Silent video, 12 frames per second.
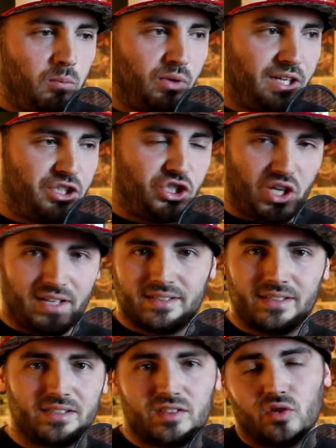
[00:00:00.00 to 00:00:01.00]
bring
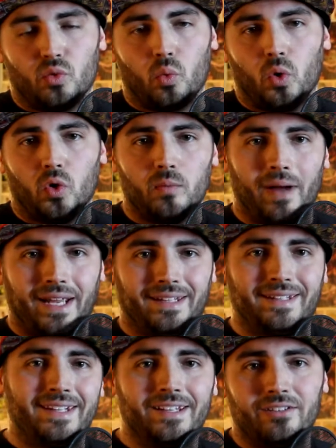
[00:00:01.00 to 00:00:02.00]
justice to the world by
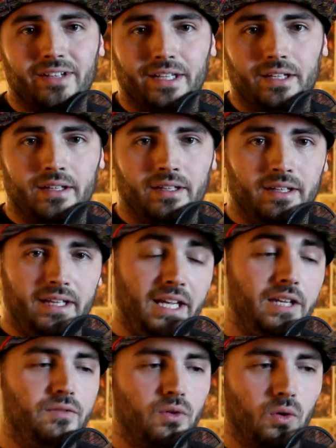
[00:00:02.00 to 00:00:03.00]
killing
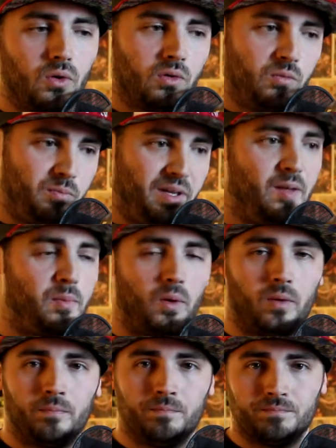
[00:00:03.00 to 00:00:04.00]
evil
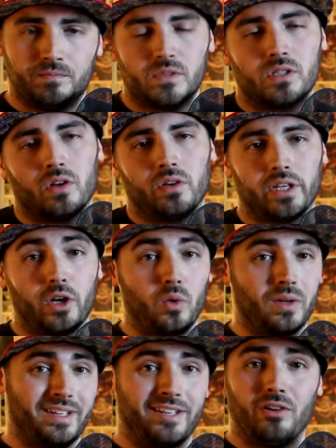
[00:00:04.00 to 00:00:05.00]
people. So they go
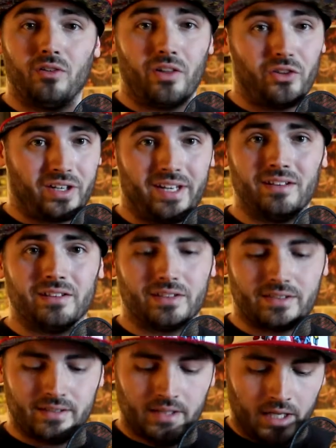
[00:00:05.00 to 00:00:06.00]
and kill other
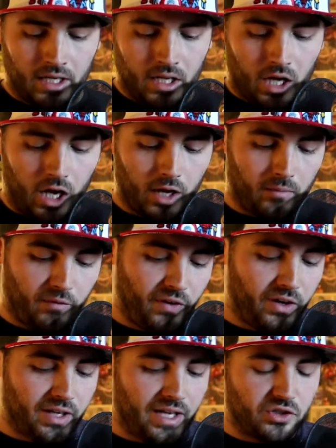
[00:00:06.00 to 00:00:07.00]
killers.
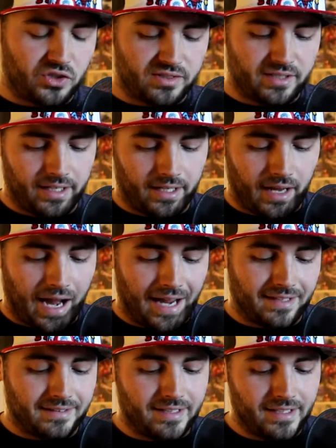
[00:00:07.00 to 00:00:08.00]
Very interesting
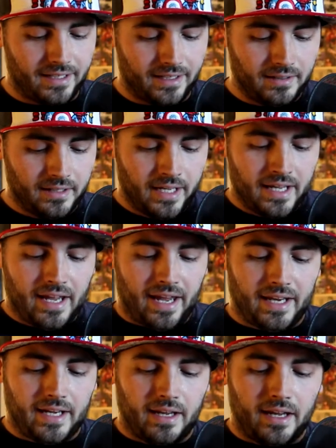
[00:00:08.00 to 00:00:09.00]
idea,
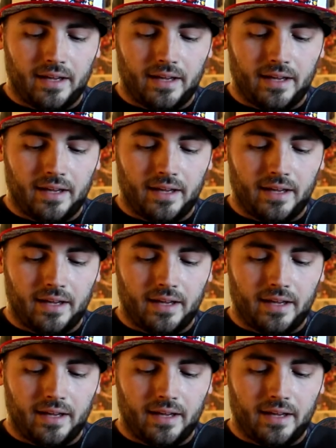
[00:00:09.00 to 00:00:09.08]
and